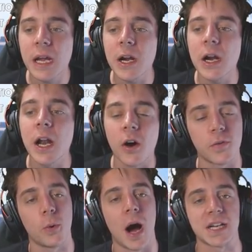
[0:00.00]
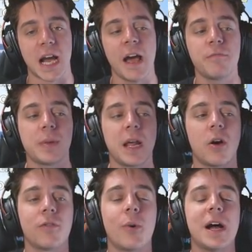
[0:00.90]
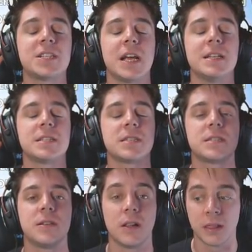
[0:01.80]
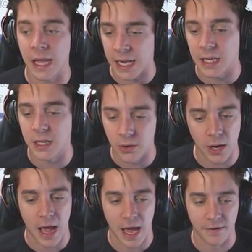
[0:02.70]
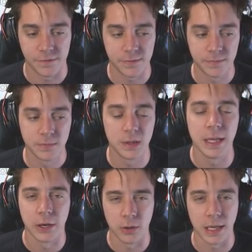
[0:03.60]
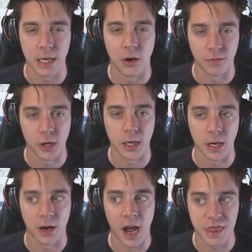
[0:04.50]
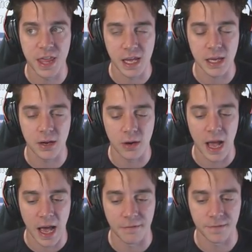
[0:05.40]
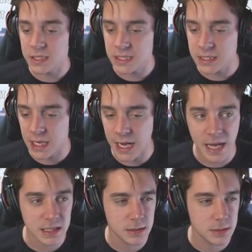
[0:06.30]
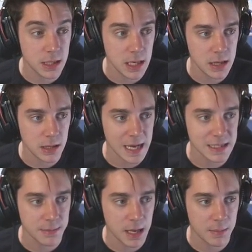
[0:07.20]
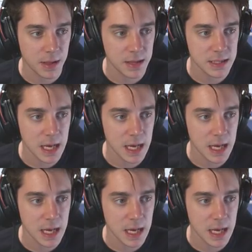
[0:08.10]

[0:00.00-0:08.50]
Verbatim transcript: here in Overwatch. I haven't played Overwatch in like a year and a half literally over a year. I think a year and a half. Does it, can I see the last time that I played this